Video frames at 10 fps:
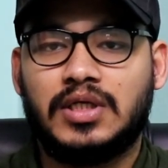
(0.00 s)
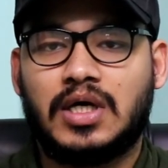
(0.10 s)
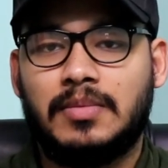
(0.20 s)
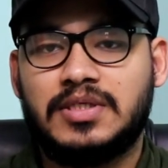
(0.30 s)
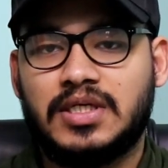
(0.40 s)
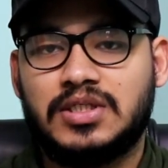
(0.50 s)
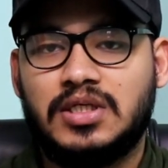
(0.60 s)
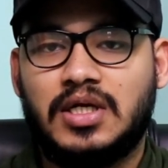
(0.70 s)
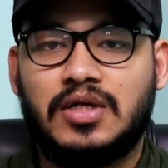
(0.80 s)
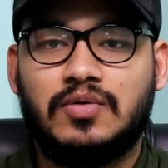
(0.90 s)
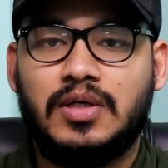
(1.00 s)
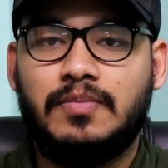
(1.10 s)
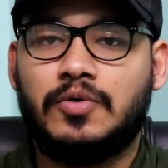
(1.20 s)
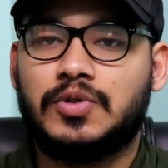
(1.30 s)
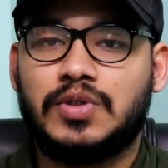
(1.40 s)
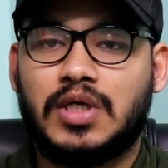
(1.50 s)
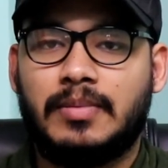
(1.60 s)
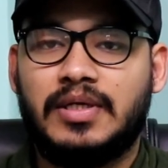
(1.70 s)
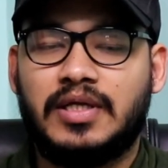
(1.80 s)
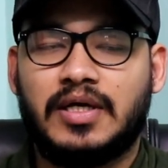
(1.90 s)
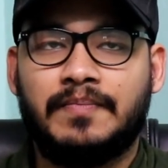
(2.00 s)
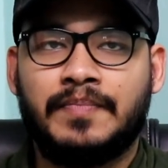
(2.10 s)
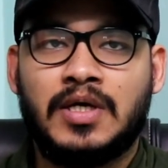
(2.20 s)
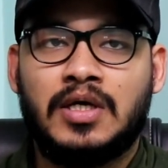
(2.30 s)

the comment section and you can post your comment there.